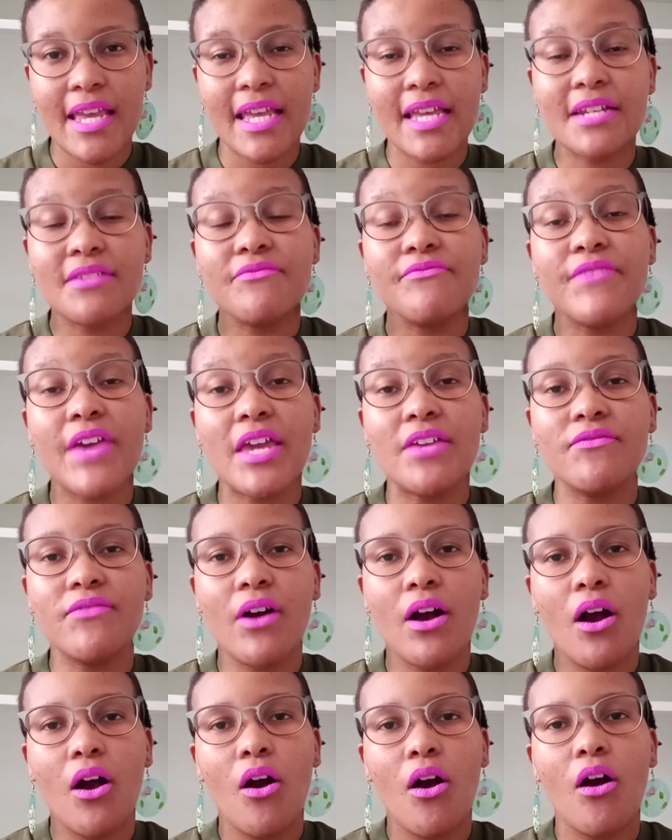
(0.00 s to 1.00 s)
in
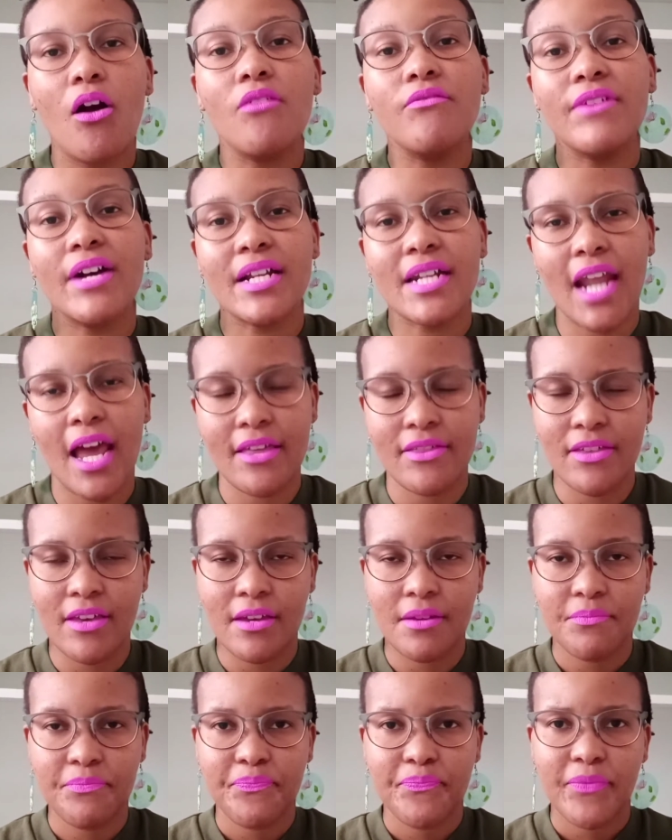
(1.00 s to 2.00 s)
favor of another,
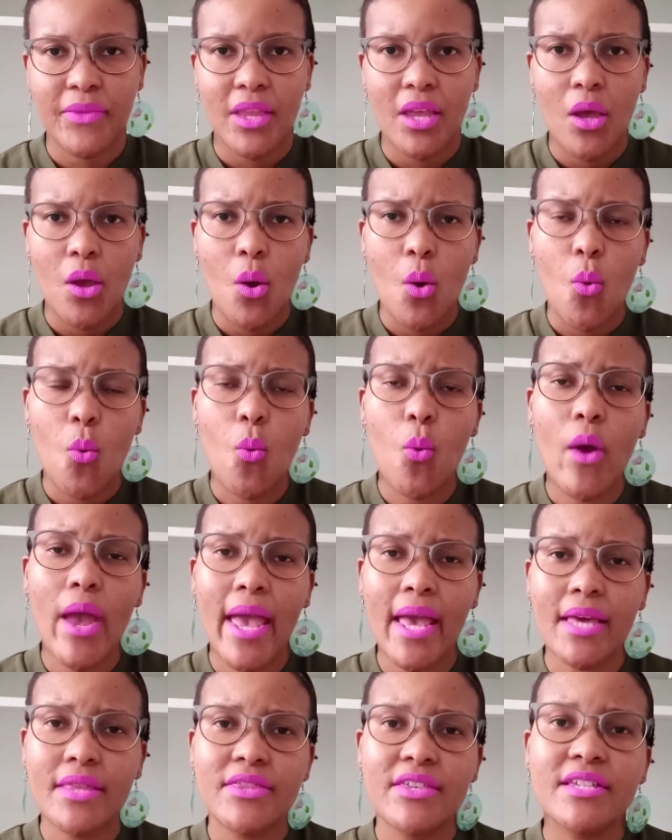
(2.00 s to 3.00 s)

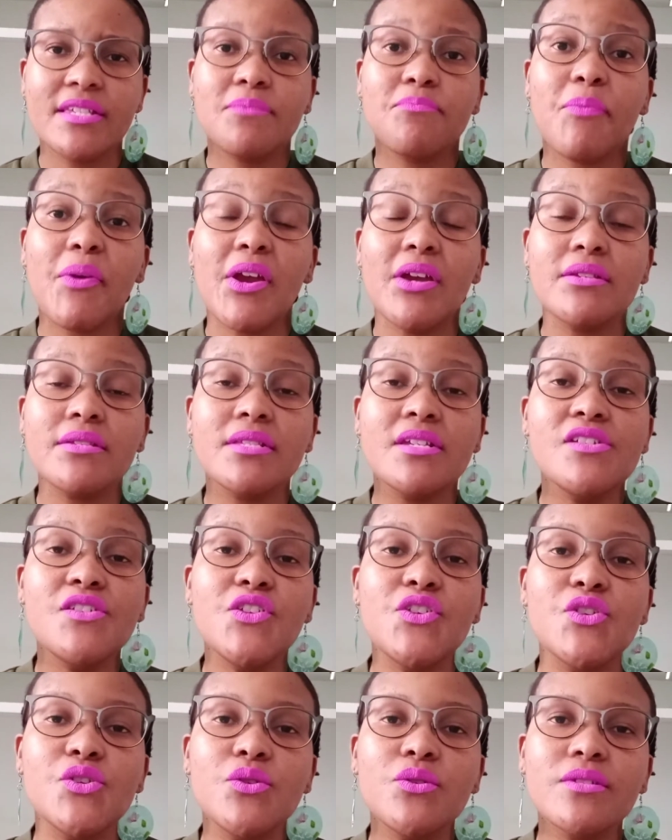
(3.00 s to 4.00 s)
where this
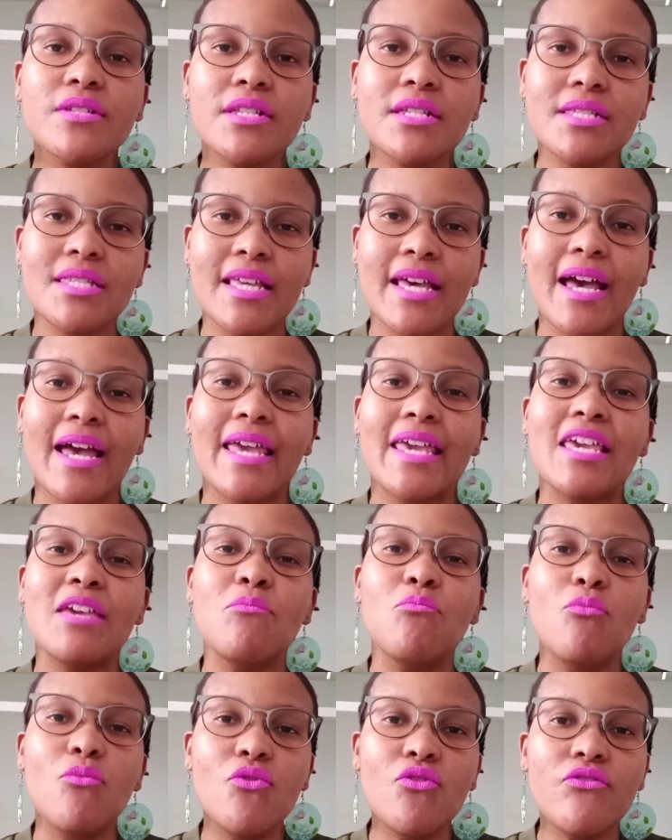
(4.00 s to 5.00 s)
person uses their
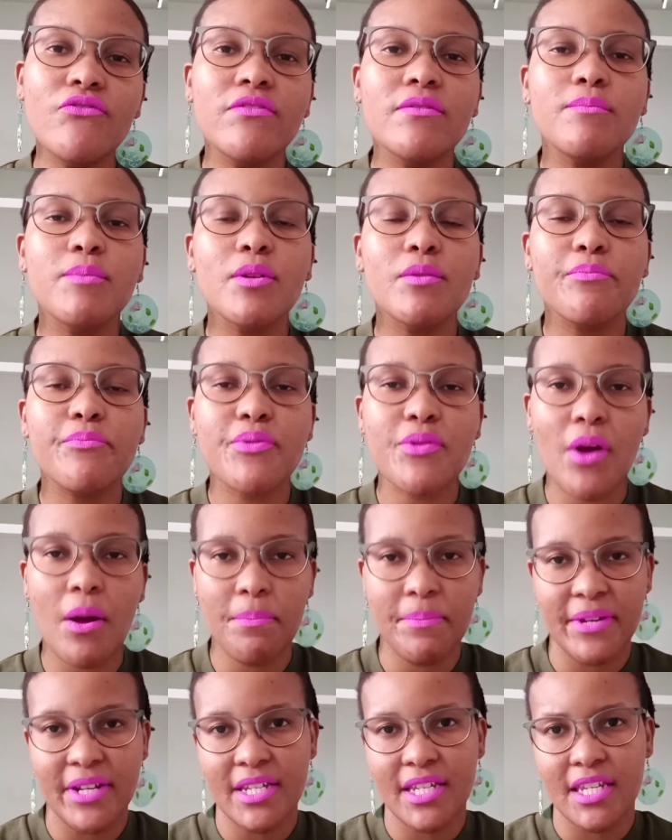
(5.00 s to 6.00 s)
immovable
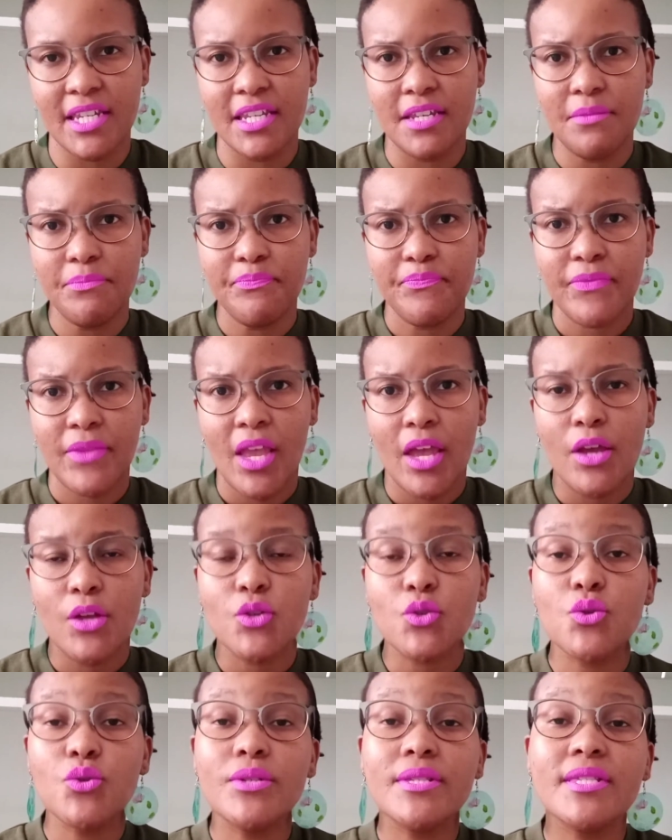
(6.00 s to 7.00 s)
property
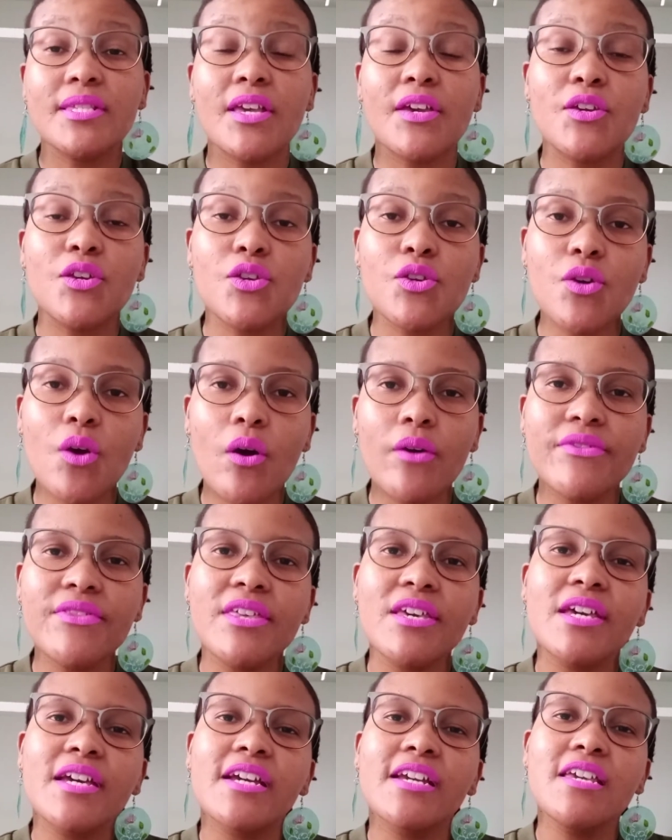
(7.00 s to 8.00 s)
to secure
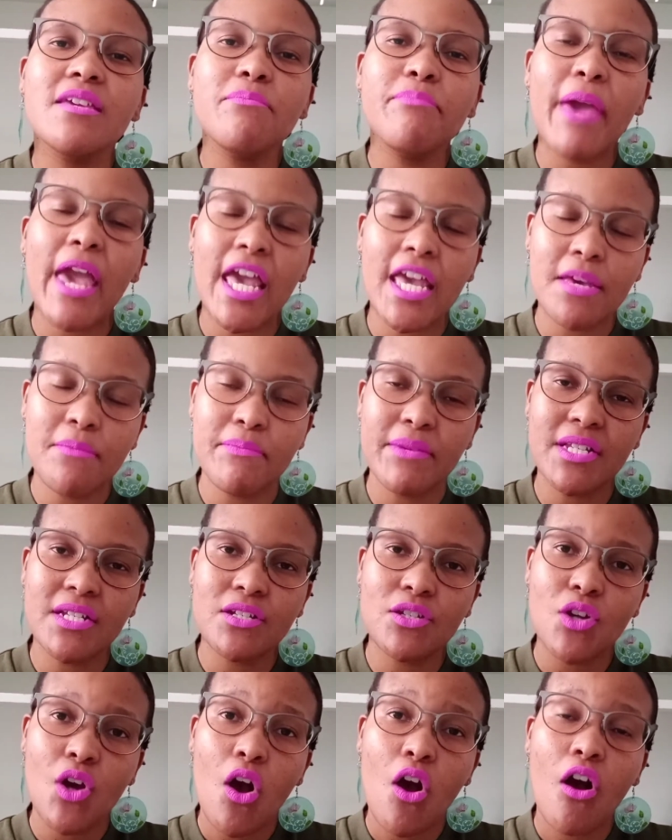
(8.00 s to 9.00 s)
the
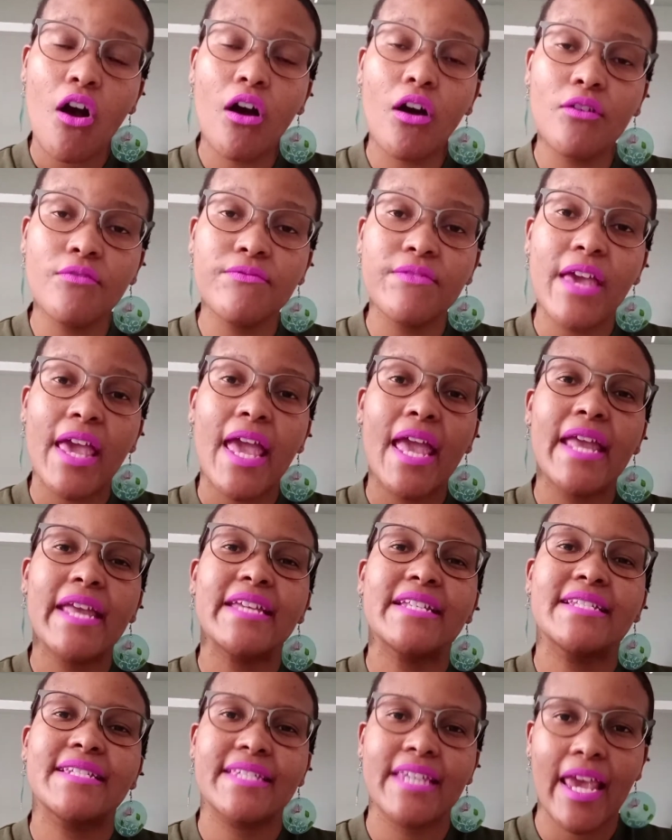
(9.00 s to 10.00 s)
repayment of
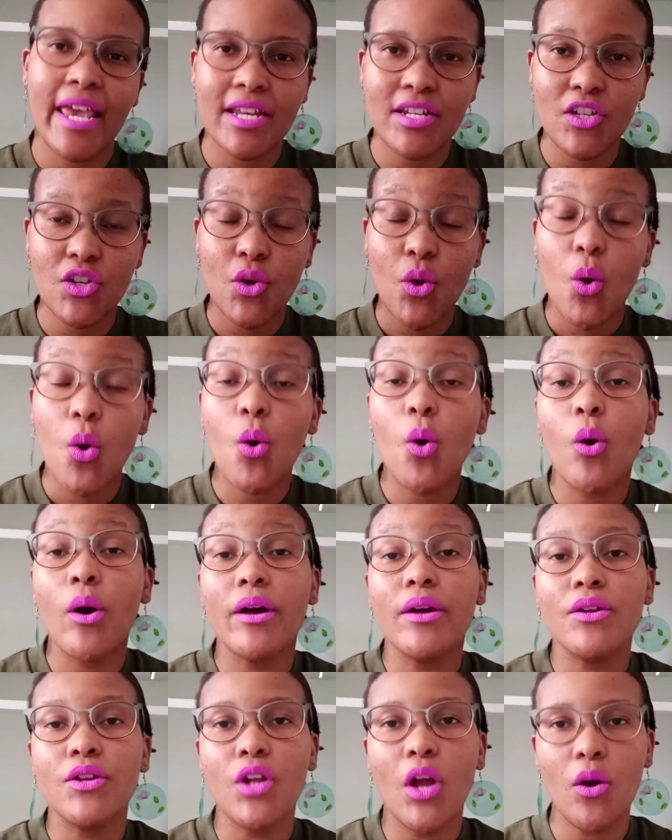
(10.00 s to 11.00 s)
a debt or
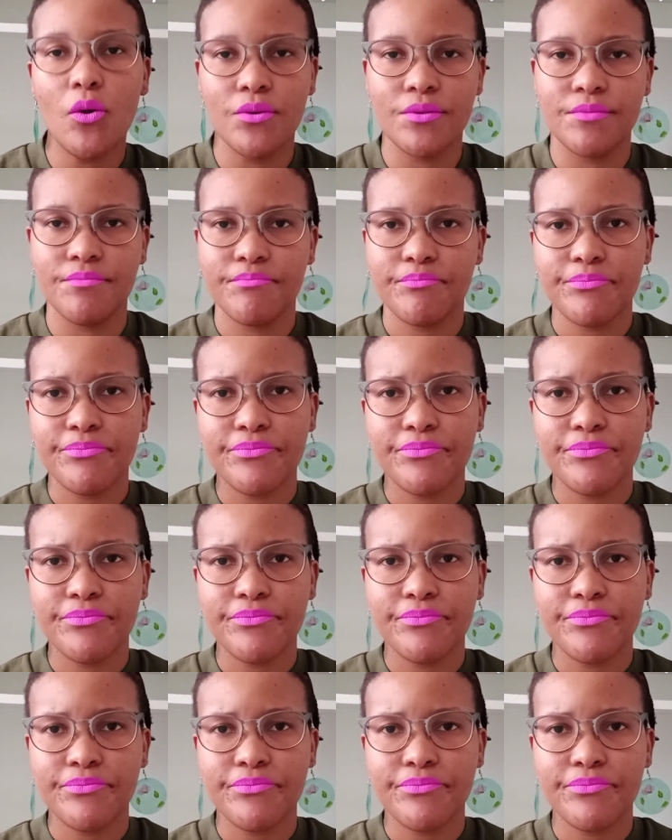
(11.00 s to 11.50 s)
a loan.